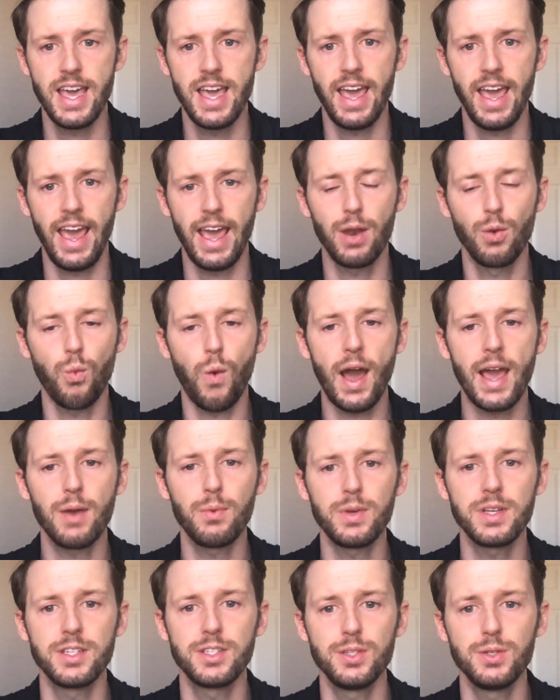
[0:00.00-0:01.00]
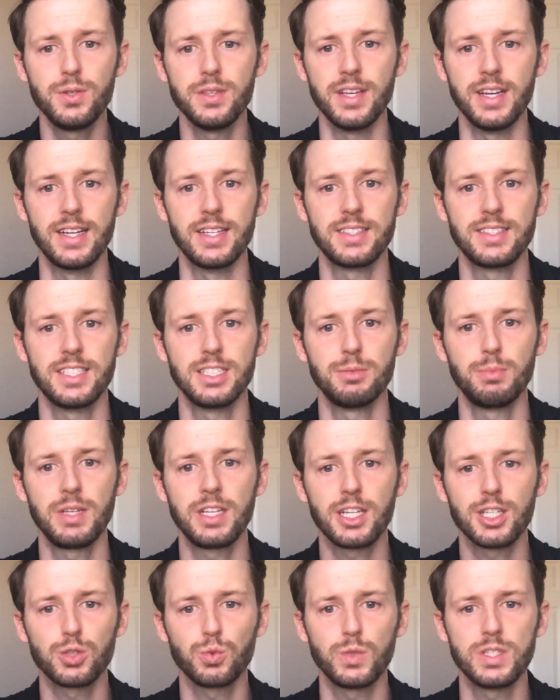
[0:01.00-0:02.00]
And why we do this is
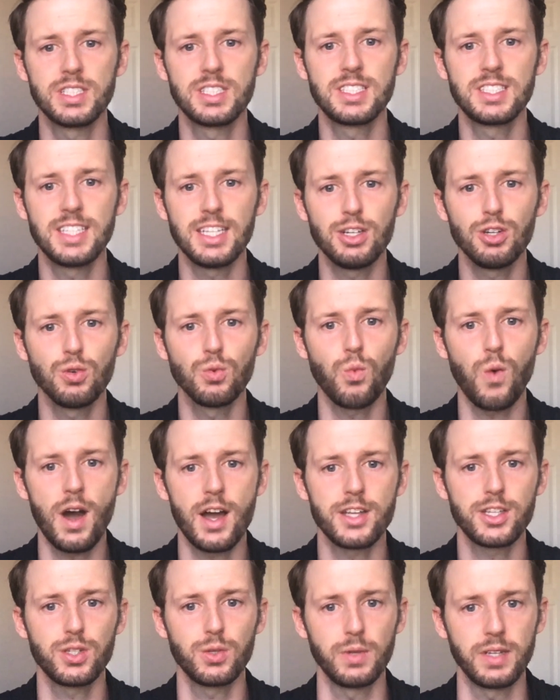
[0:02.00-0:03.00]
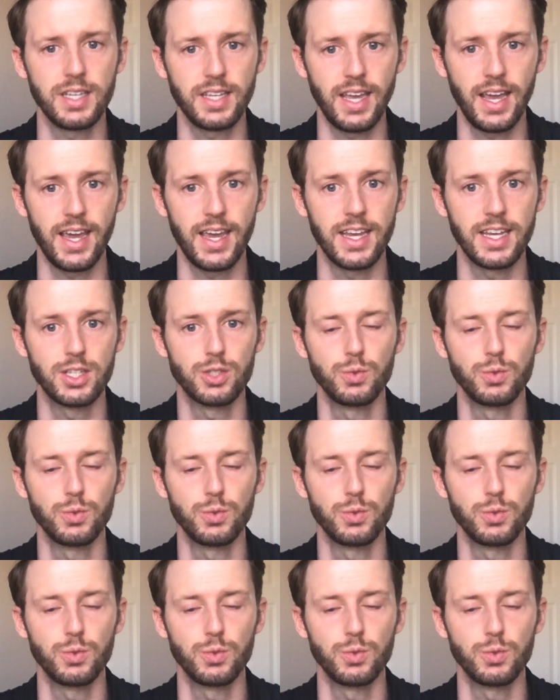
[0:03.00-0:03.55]
because we still want to engage.